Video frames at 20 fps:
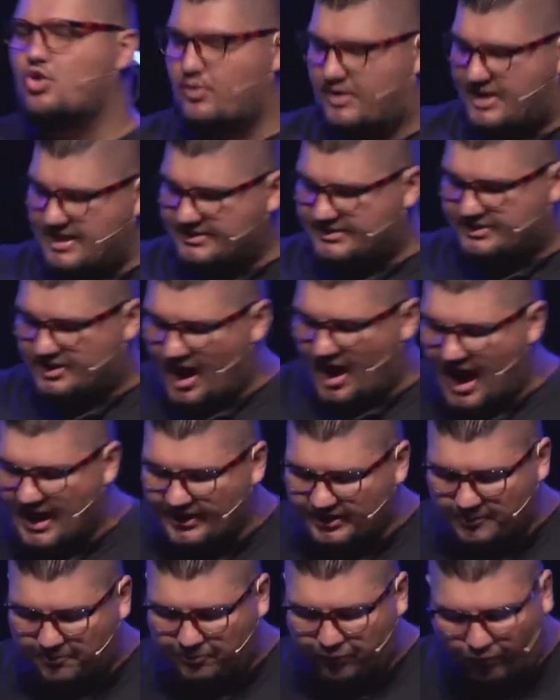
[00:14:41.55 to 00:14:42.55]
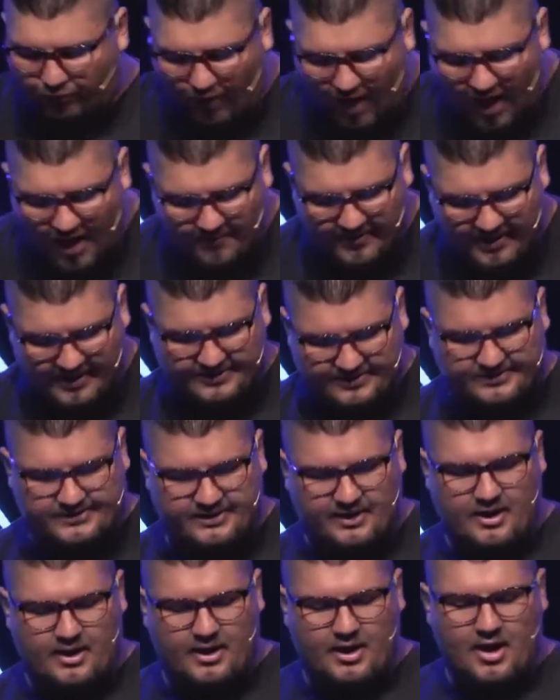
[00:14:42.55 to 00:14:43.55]
He's got the promise,
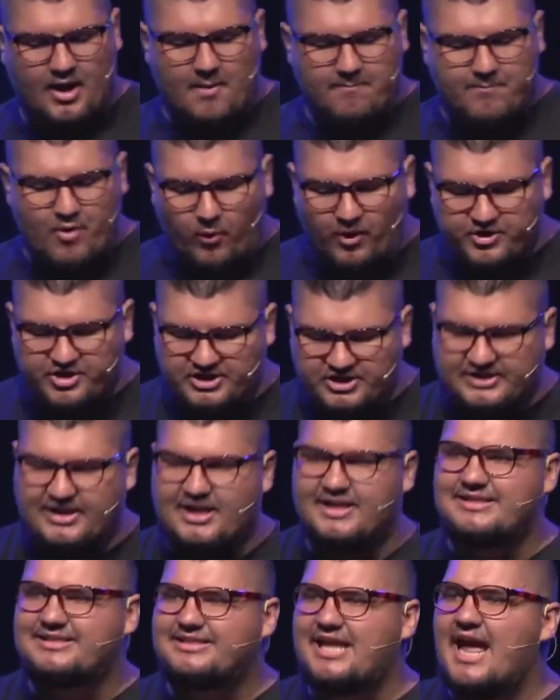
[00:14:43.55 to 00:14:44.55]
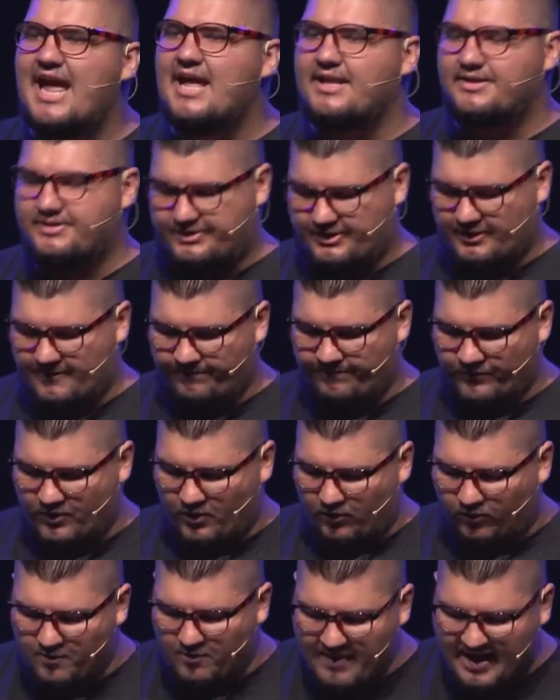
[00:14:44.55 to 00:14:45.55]
but we're just content
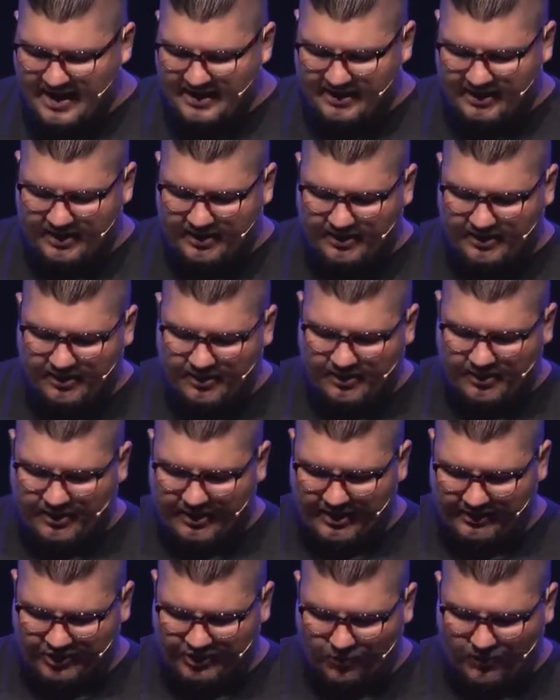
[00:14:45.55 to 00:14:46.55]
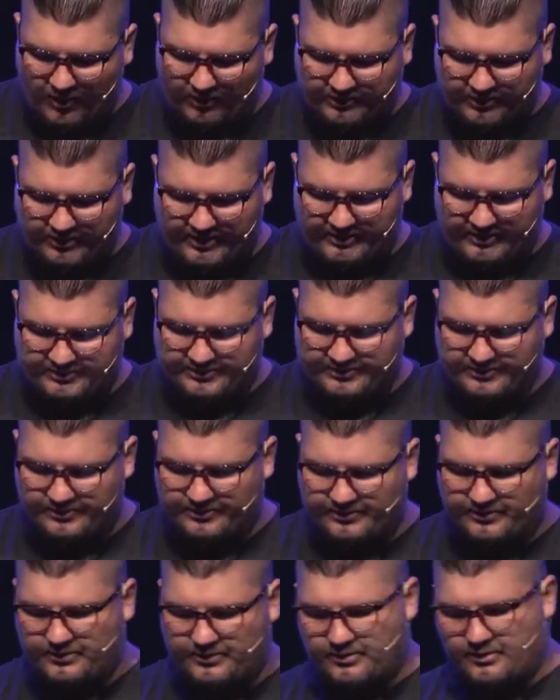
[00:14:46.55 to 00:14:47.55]
remaining in the wilderness.
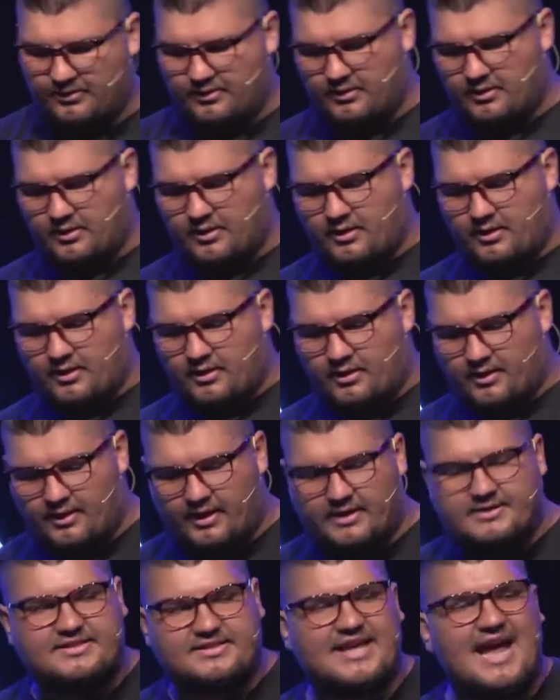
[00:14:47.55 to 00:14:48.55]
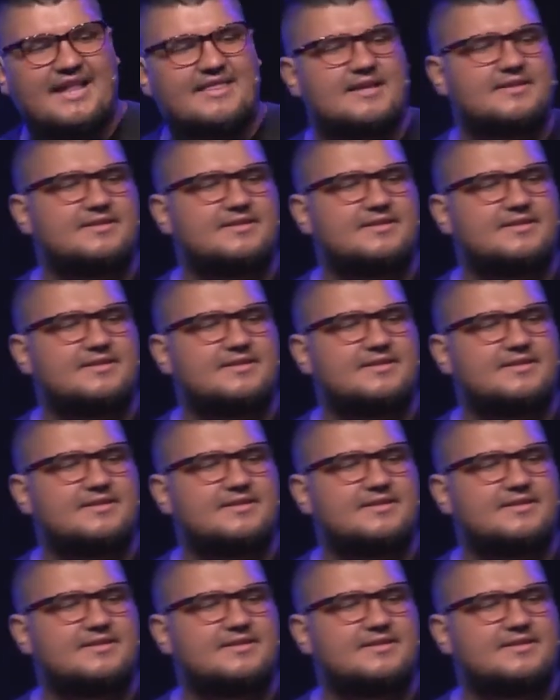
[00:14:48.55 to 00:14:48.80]
It's sad that